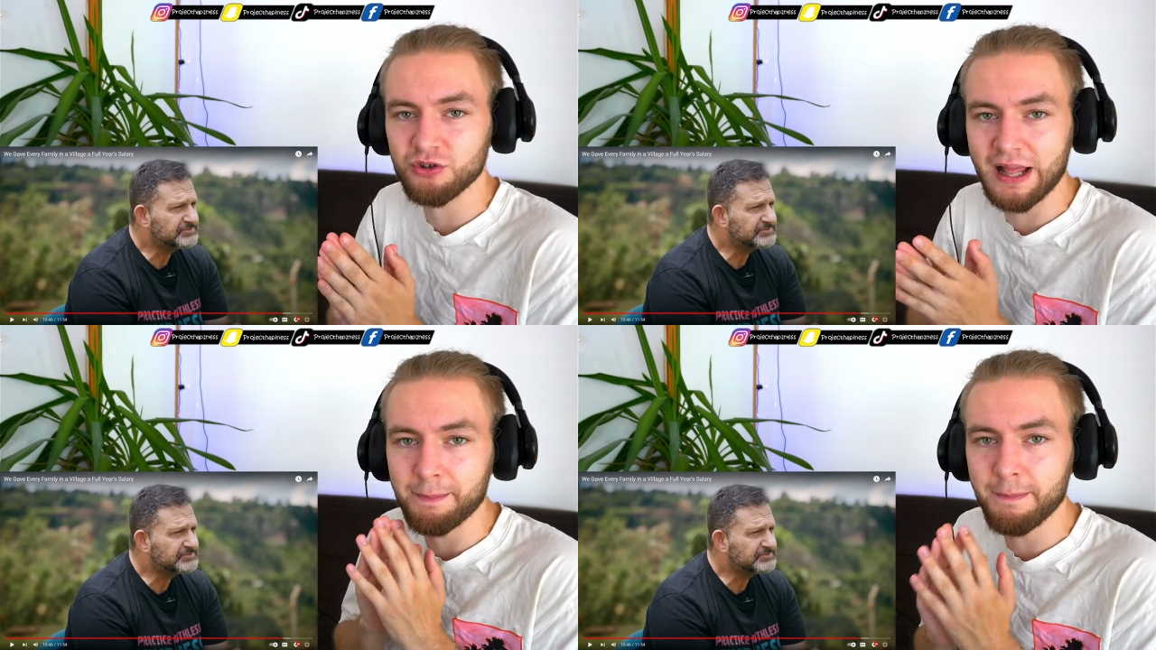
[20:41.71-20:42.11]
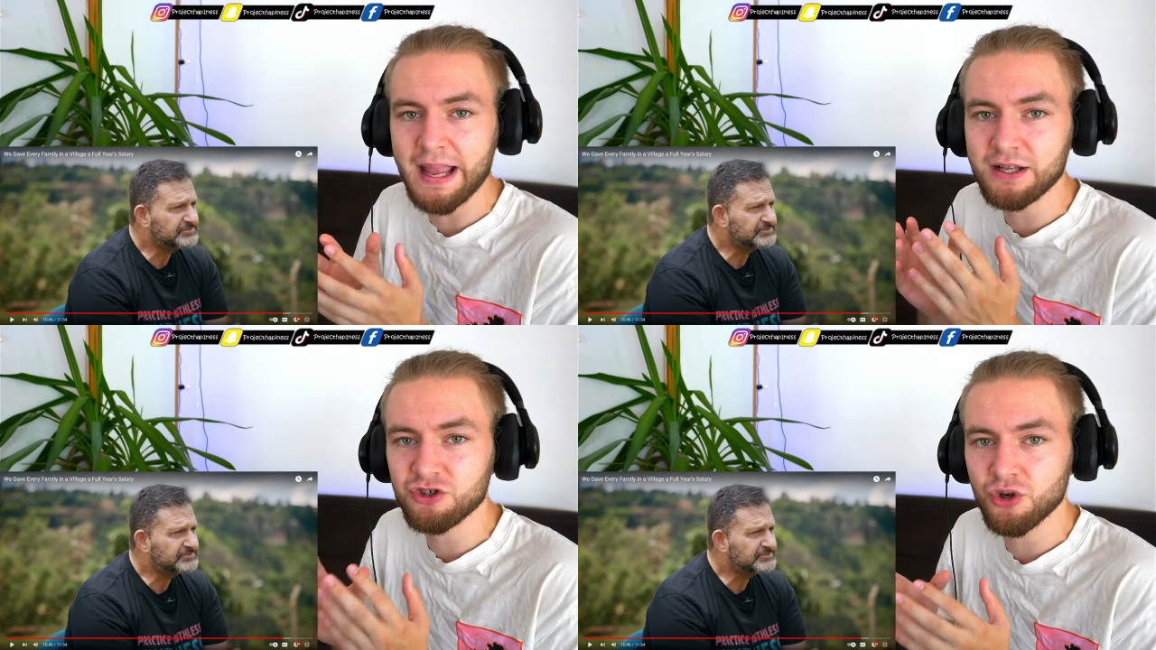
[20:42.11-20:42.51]
Speaker 1: Like
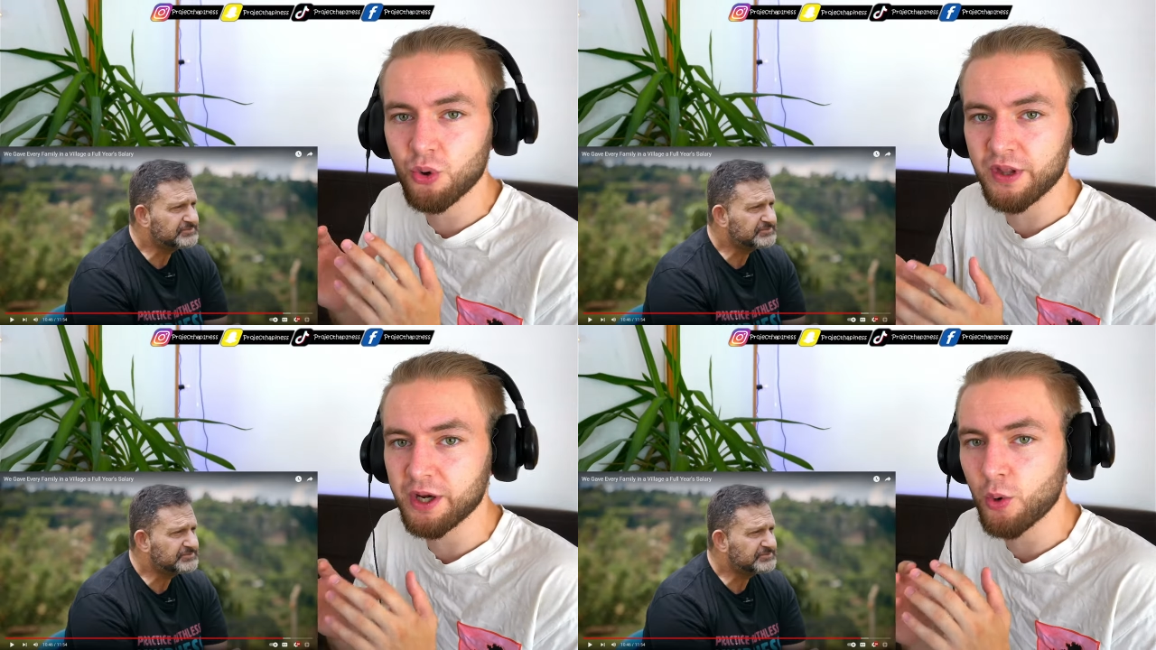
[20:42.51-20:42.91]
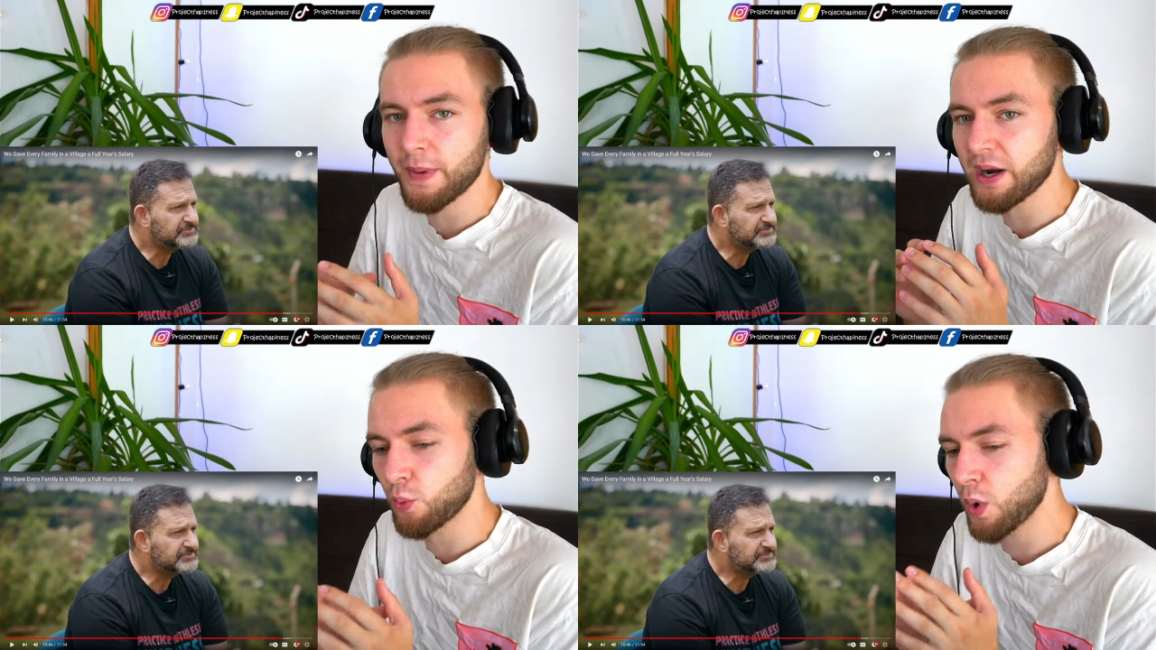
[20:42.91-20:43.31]
make sure that no
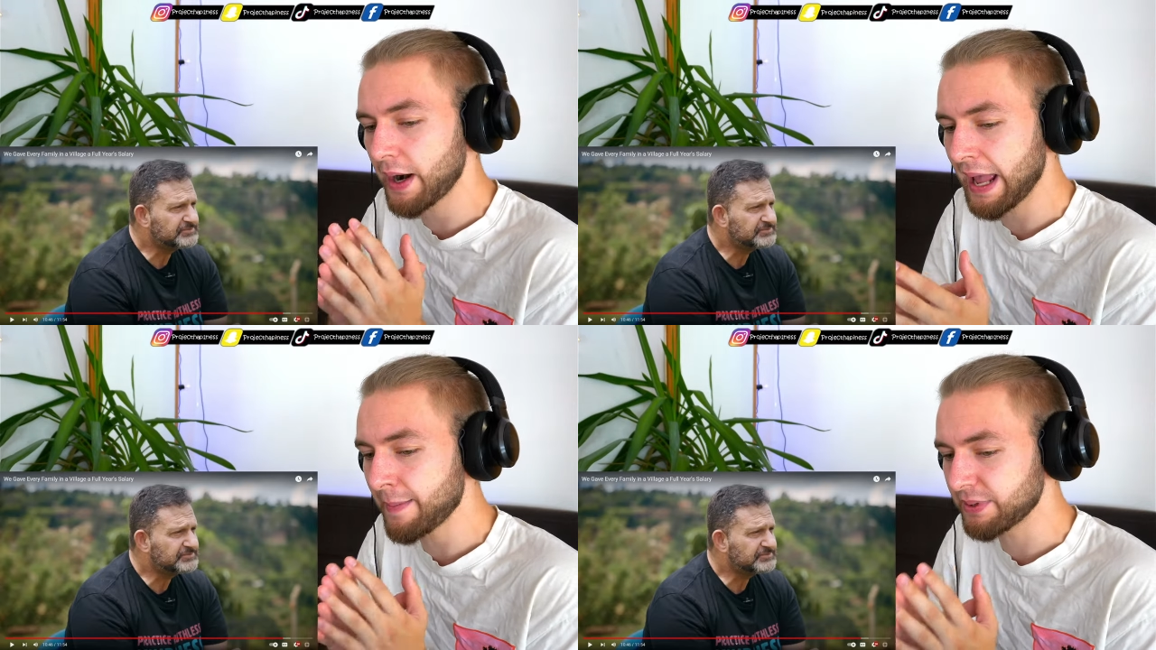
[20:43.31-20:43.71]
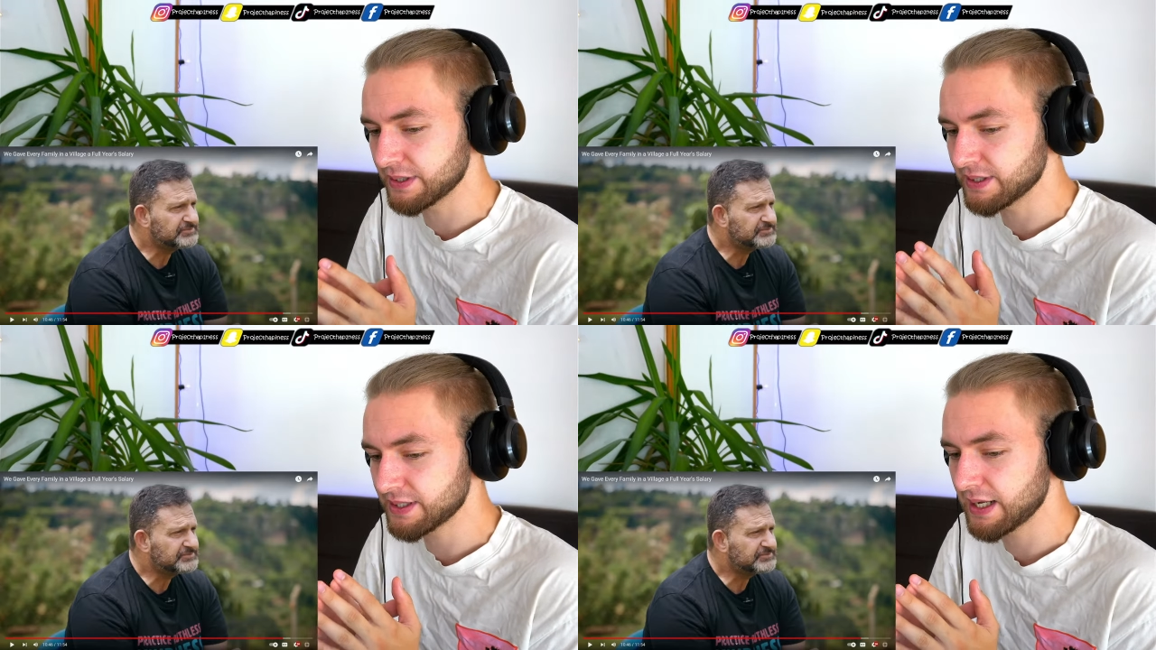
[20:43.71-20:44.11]
matter what happens,